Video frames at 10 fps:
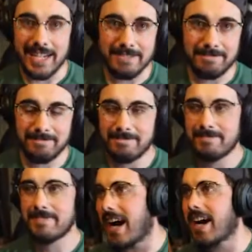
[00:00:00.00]
Light.
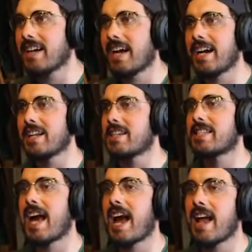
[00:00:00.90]
Dying Light
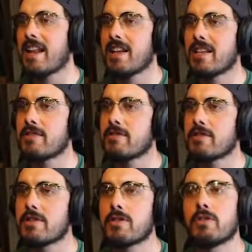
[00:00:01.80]
just had
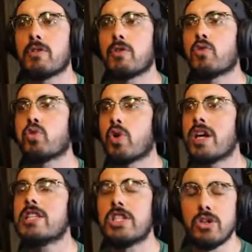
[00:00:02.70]

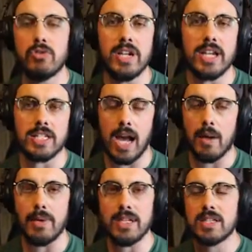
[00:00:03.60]
crazy unique
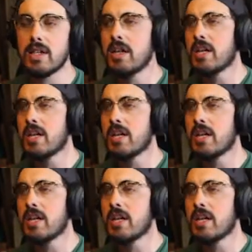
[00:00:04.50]
zombies.